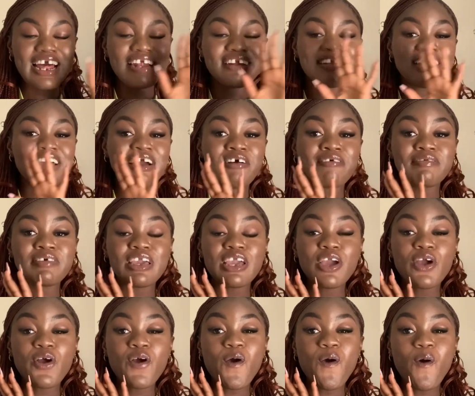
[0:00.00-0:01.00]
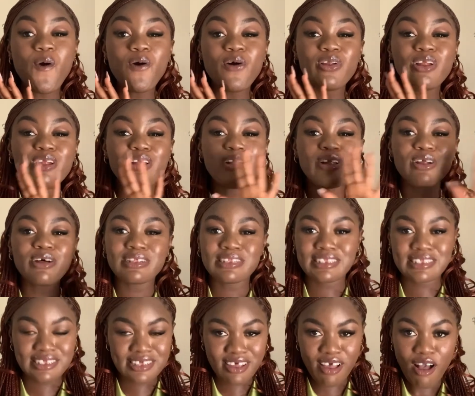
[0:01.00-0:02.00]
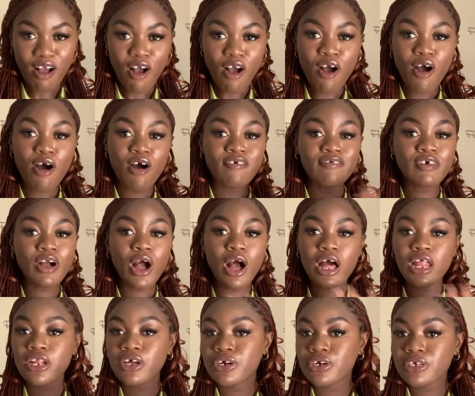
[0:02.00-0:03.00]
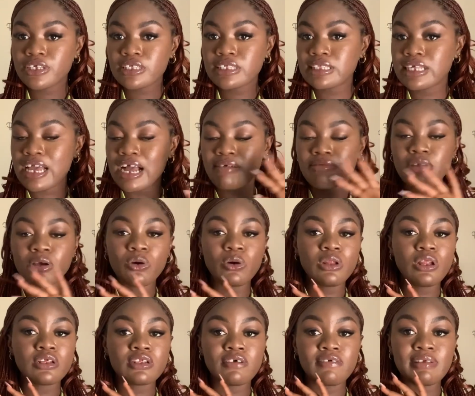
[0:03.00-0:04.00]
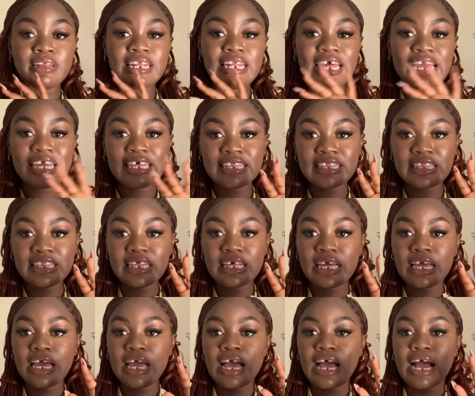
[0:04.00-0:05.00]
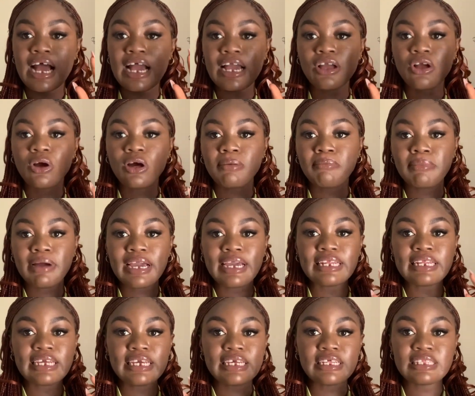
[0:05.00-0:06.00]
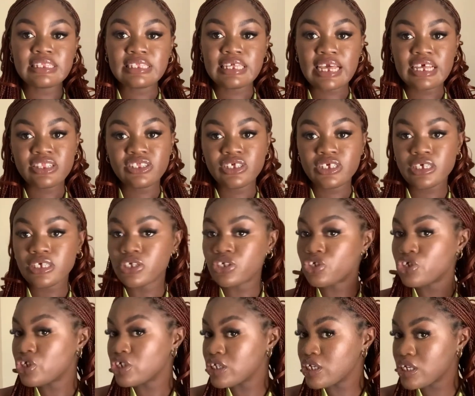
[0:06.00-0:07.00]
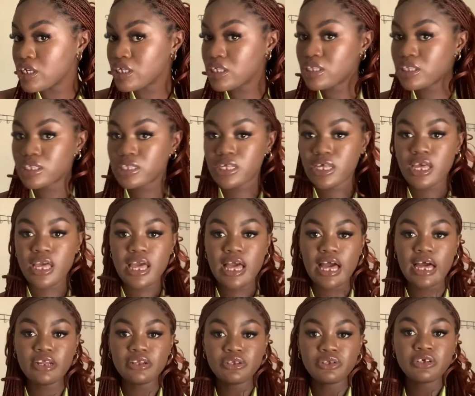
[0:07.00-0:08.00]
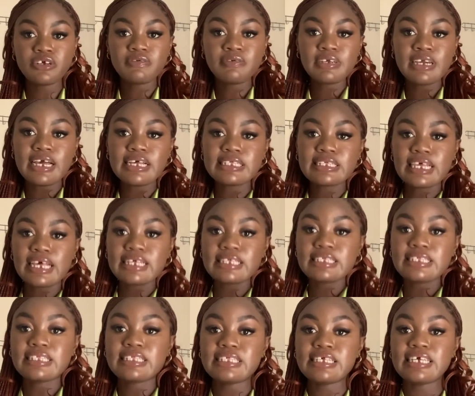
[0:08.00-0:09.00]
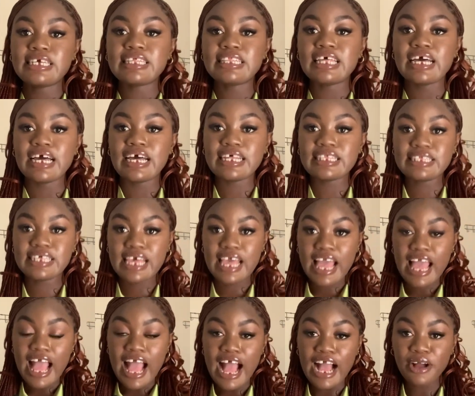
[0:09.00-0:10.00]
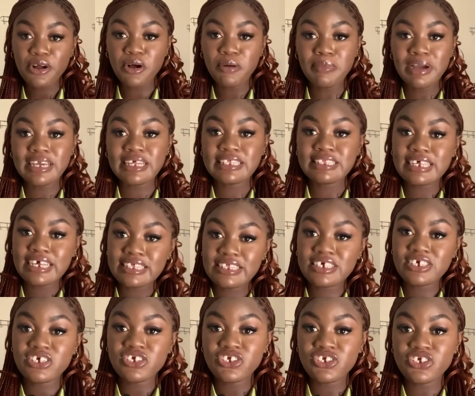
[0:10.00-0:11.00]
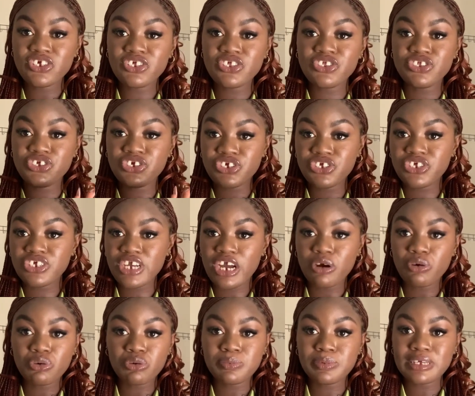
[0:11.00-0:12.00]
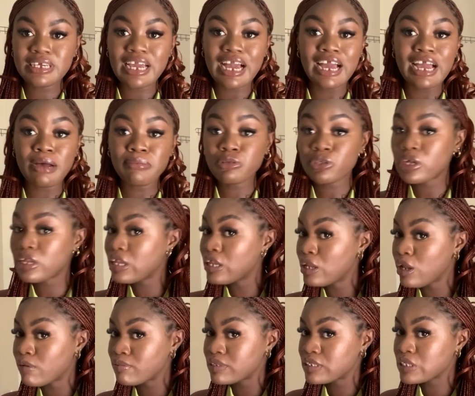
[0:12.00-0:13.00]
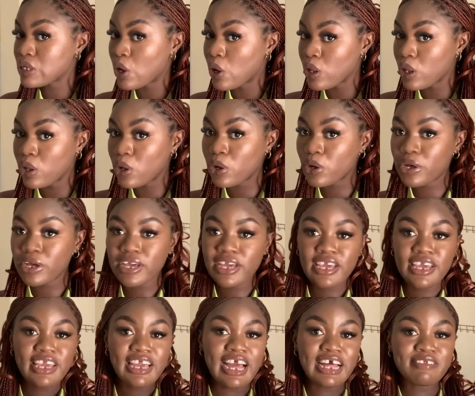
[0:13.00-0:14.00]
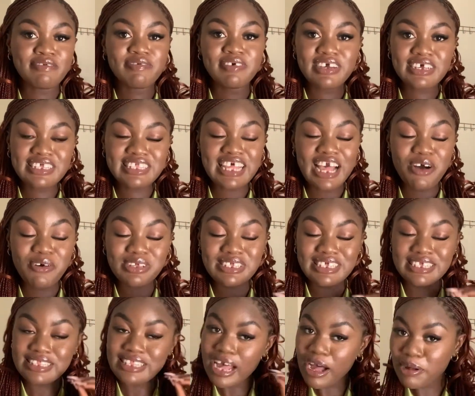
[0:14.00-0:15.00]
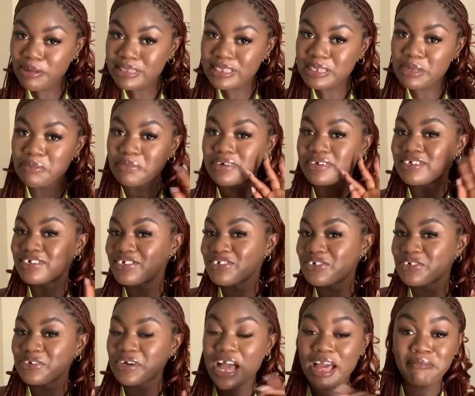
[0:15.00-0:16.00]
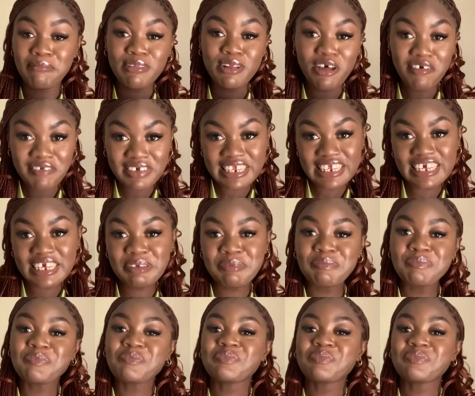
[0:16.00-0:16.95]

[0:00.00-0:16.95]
They have a whole lot of colors. They have a whole lot of length. I got mine in 30 inches. I don't know if you guys can see that. I got mine in 30 inches ginger ruby. I absolutely love this color. At first, I was in doubt, but I'm loving it.